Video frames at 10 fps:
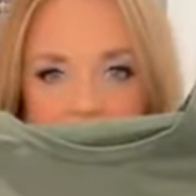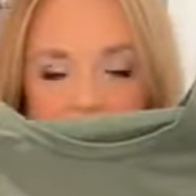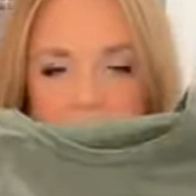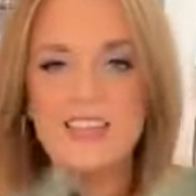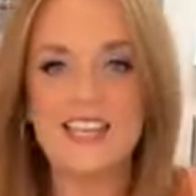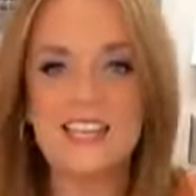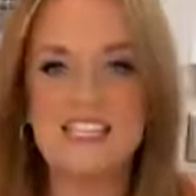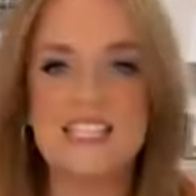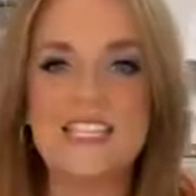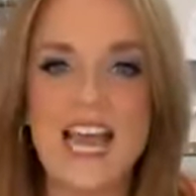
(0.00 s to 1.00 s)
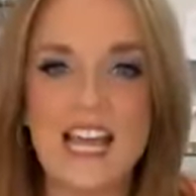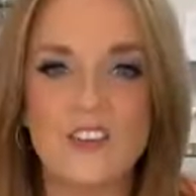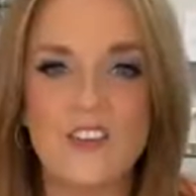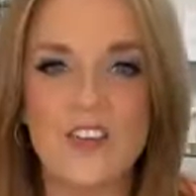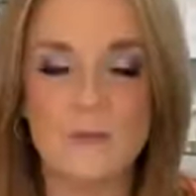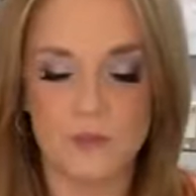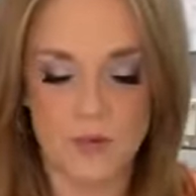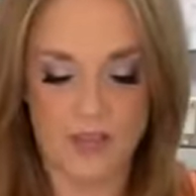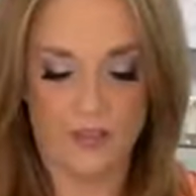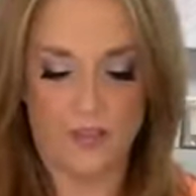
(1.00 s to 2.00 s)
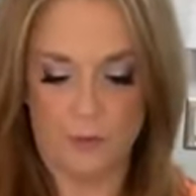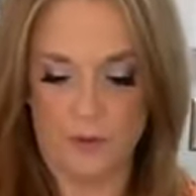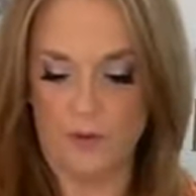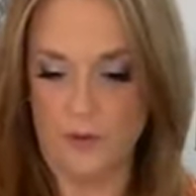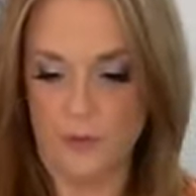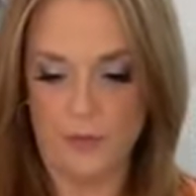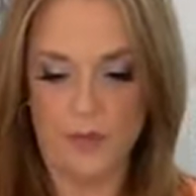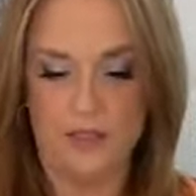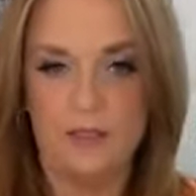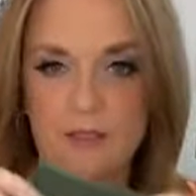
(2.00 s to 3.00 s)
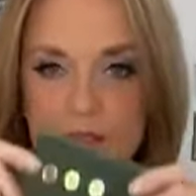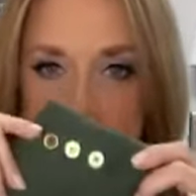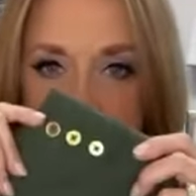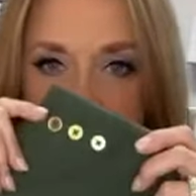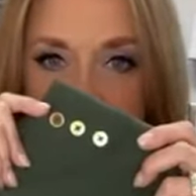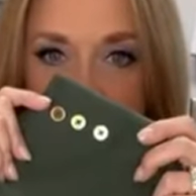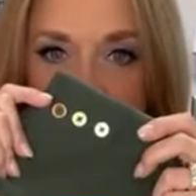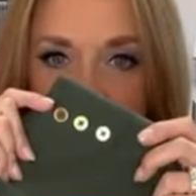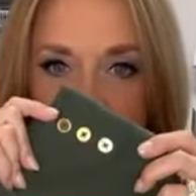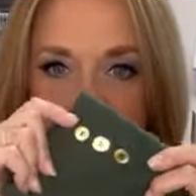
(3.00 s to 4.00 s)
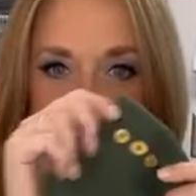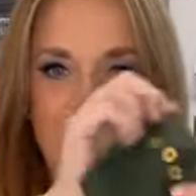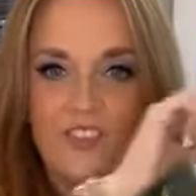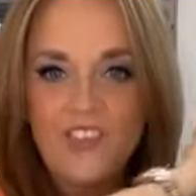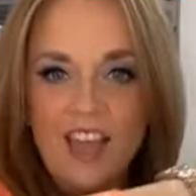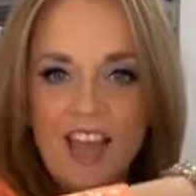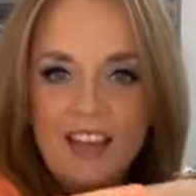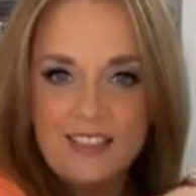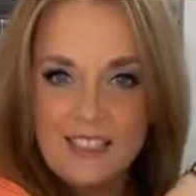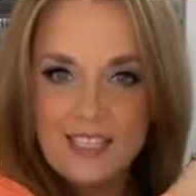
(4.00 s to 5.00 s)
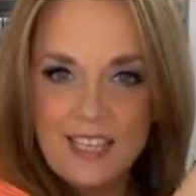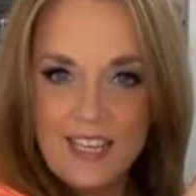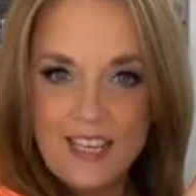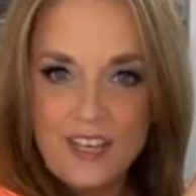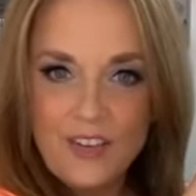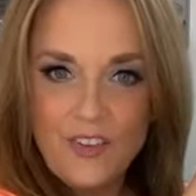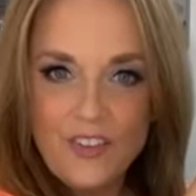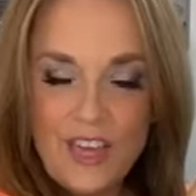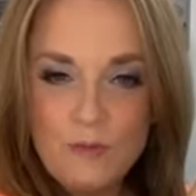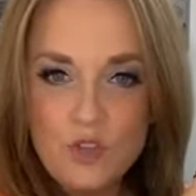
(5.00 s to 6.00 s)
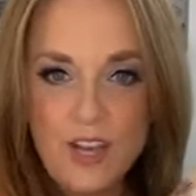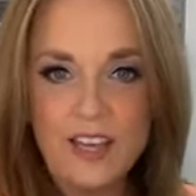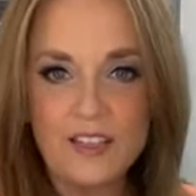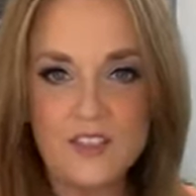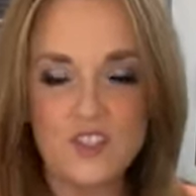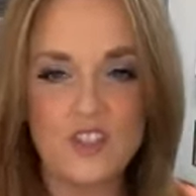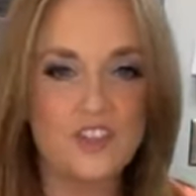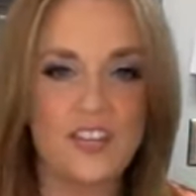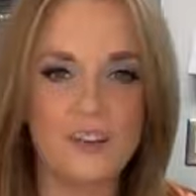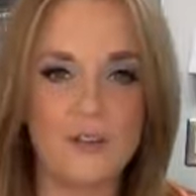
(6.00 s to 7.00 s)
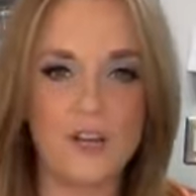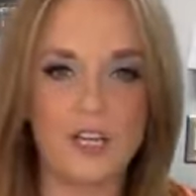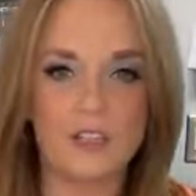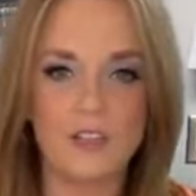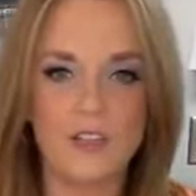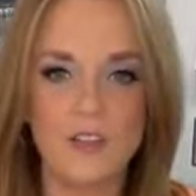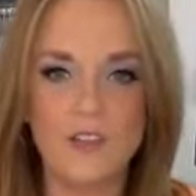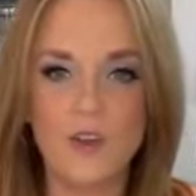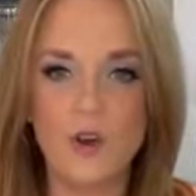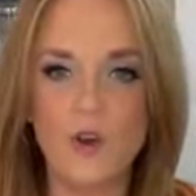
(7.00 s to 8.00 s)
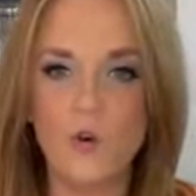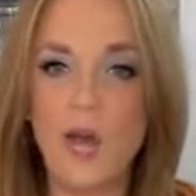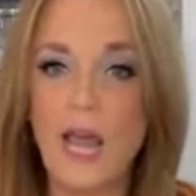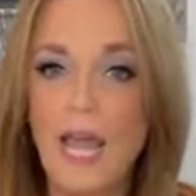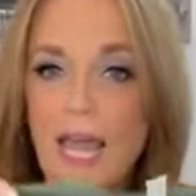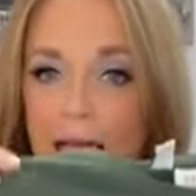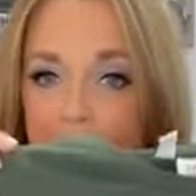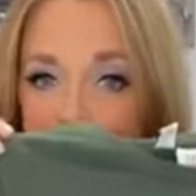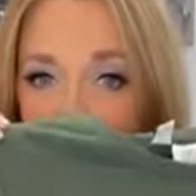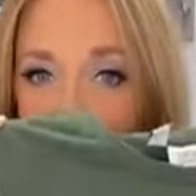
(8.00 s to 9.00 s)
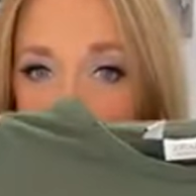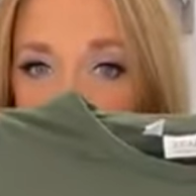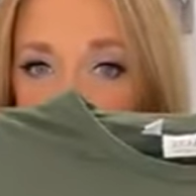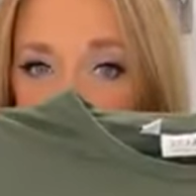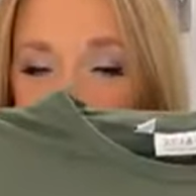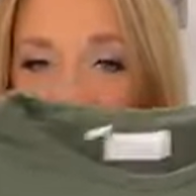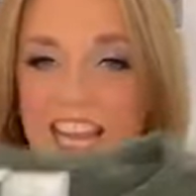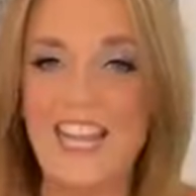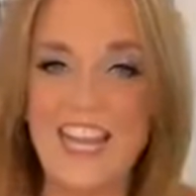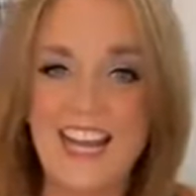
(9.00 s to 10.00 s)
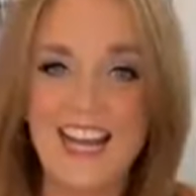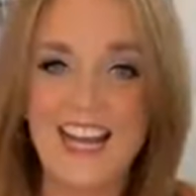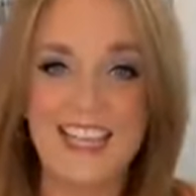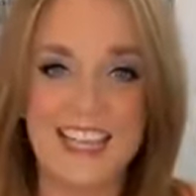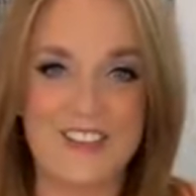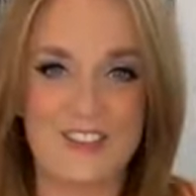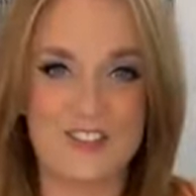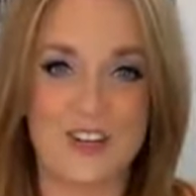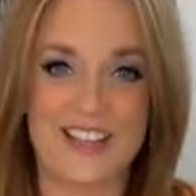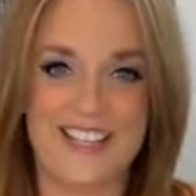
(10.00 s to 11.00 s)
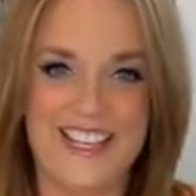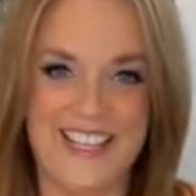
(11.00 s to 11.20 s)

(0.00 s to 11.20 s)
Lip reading: The exact same dress, I'll prove it with the buttons. The exact same dress, just in a different color. So clearly, I like this dress.